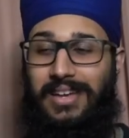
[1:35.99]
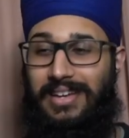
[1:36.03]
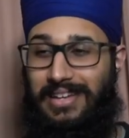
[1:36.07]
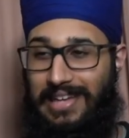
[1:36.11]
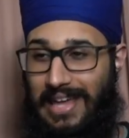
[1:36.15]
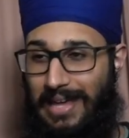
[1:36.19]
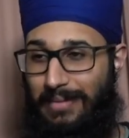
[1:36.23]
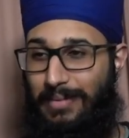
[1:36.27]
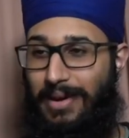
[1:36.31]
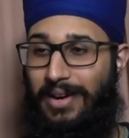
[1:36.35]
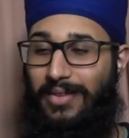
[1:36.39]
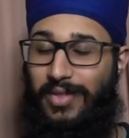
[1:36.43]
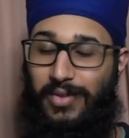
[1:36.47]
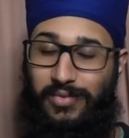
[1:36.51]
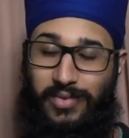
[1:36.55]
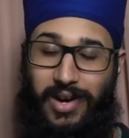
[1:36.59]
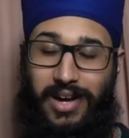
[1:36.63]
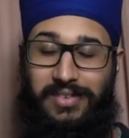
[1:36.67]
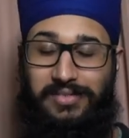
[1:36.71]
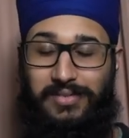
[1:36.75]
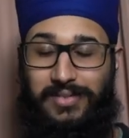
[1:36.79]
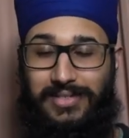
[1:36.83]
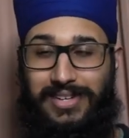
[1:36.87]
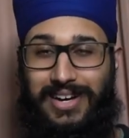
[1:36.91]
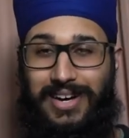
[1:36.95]
Came out of The
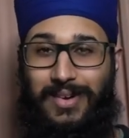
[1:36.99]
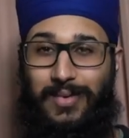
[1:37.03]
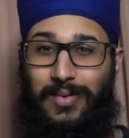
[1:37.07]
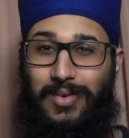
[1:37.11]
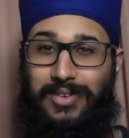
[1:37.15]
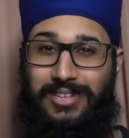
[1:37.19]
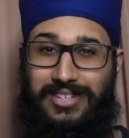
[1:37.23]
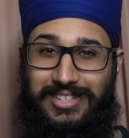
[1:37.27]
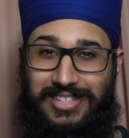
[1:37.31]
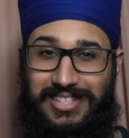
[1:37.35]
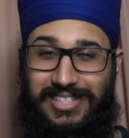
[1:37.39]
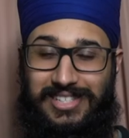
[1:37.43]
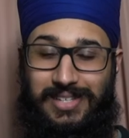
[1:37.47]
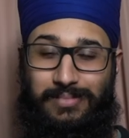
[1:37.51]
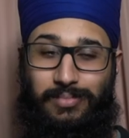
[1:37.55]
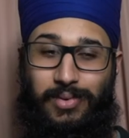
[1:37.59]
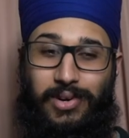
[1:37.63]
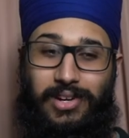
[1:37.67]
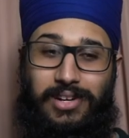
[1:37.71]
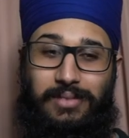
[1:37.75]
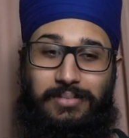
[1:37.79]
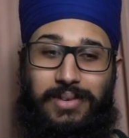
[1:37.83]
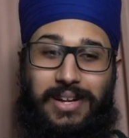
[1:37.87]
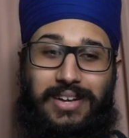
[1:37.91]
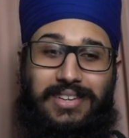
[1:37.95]
Rise of Skywalker
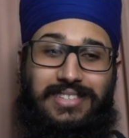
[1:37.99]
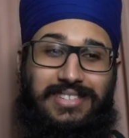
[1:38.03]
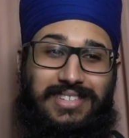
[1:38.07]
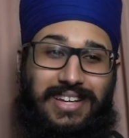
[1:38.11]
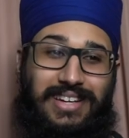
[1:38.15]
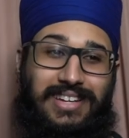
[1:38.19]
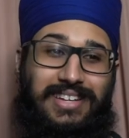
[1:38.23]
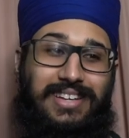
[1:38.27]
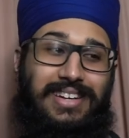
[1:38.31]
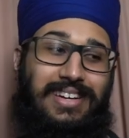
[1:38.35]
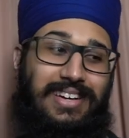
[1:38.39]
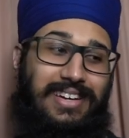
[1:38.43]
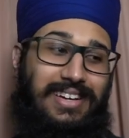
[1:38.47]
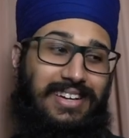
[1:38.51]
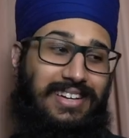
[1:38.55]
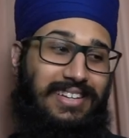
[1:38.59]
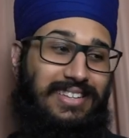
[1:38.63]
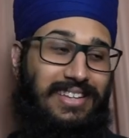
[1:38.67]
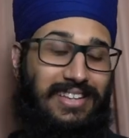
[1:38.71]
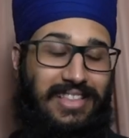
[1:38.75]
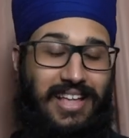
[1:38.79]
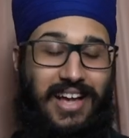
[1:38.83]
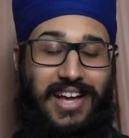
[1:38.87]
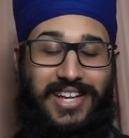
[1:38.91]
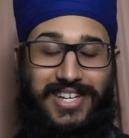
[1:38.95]
disappointed, but I was like,
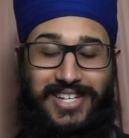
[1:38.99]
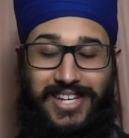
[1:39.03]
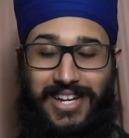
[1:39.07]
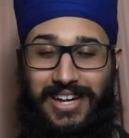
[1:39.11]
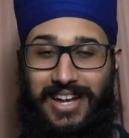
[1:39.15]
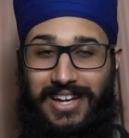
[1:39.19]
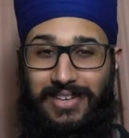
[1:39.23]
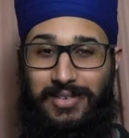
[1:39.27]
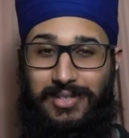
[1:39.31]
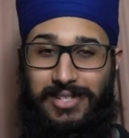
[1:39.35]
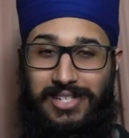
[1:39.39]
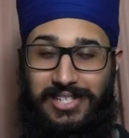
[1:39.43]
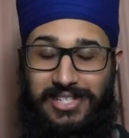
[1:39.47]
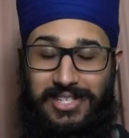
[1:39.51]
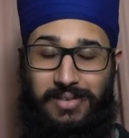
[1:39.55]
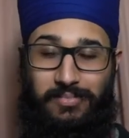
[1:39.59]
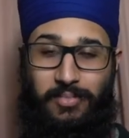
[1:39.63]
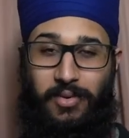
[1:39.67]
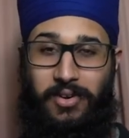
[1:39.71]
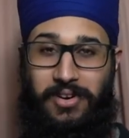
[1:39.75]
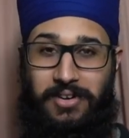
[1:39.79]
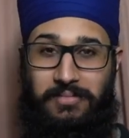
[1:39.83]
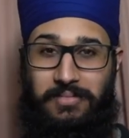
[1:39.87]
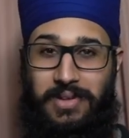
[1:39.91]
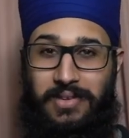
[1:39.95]
The Last Jedi
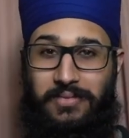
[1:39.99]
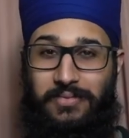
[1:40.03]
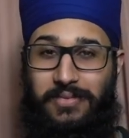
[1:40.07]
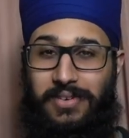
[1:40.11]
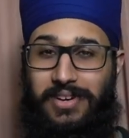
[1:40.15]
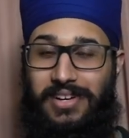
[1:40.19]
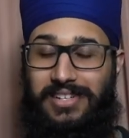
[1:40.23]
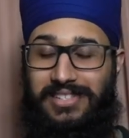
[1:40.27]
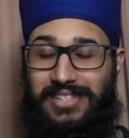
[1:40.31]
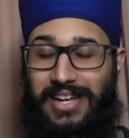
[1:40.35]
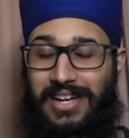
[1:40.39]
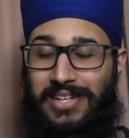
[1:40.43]
disappointed me first.